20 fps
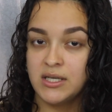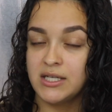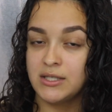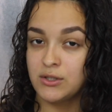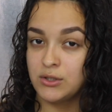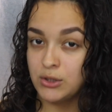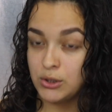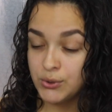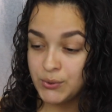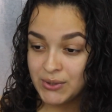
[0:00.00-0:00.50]

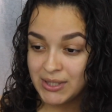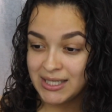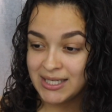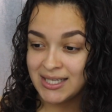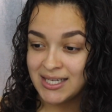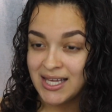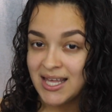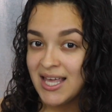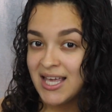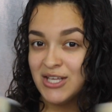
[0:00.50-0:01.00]

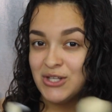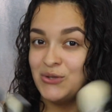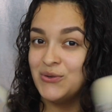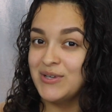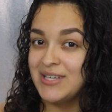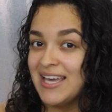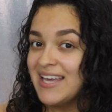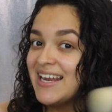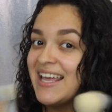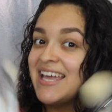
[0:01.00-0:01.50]
including you
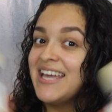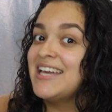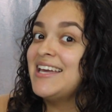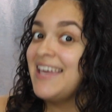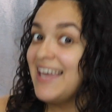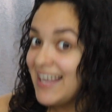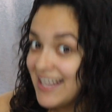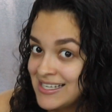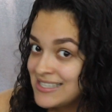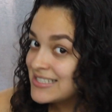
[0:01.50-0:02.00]
get a
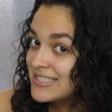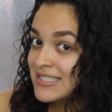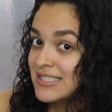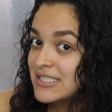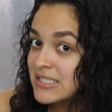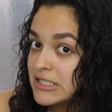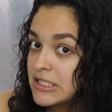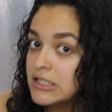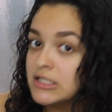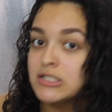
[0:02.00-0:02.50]
case.